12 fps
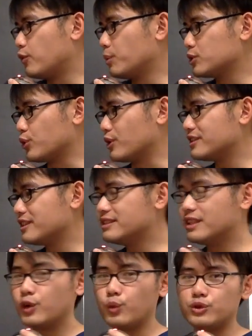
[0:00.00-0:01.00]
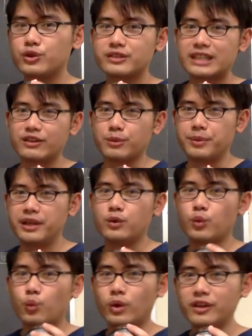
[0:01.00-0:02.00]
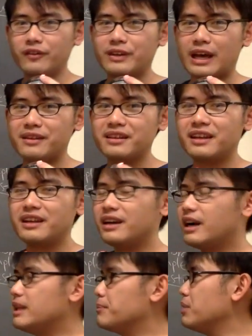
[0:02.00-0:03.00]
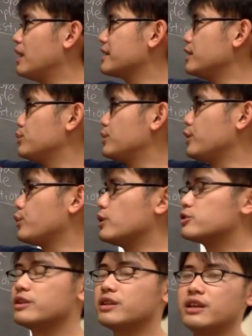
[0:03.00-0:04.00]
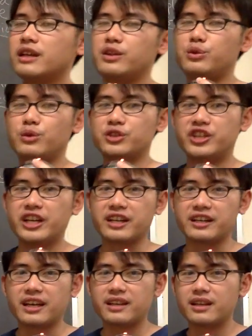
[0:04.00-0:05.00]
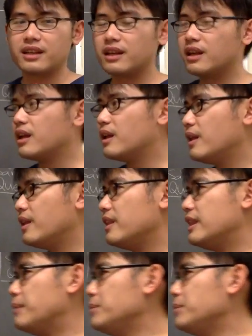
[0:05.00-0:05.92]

four more choices. We just have to pick one of them and then plug into the equation and do the check again. Let